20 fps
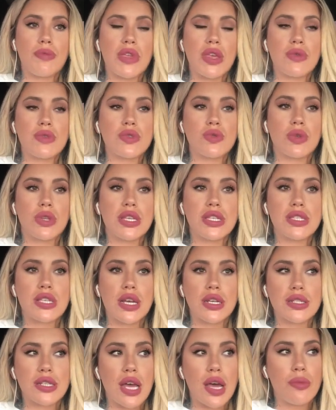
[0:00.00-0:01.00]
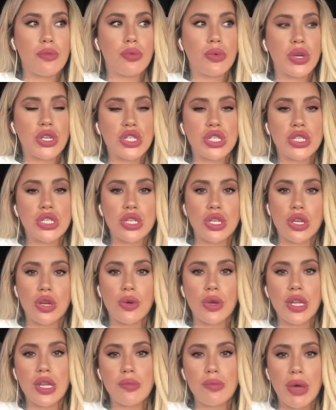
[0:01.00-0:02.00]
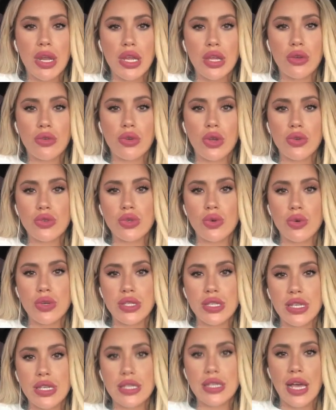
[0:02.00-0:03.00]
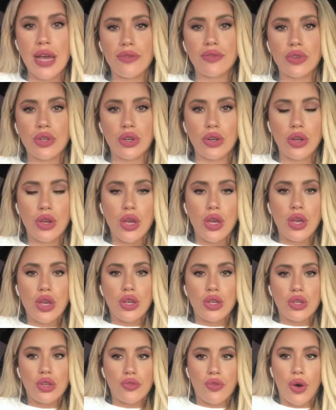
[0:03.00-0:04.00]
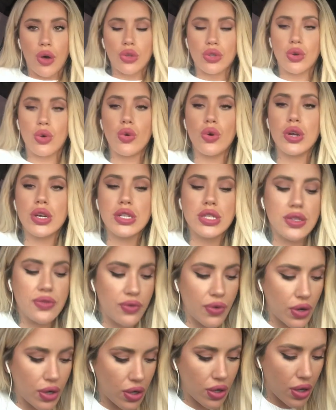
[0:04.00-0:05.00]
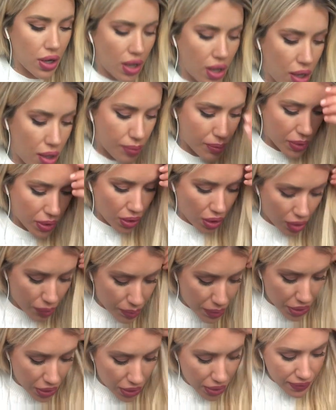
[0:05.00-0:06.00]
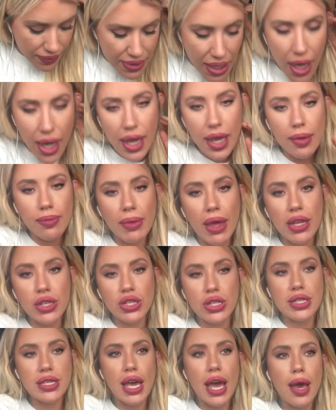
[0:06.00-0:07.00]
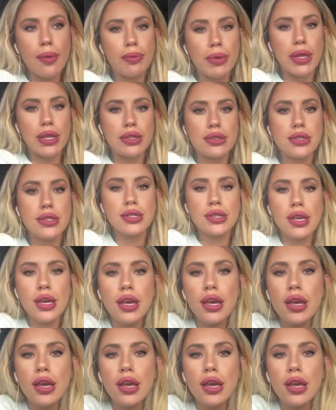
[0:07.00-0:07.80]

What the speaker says: He was really sucked up, which, anybody who knows horses, after you've hauled a horse for a long period of time, that just happens.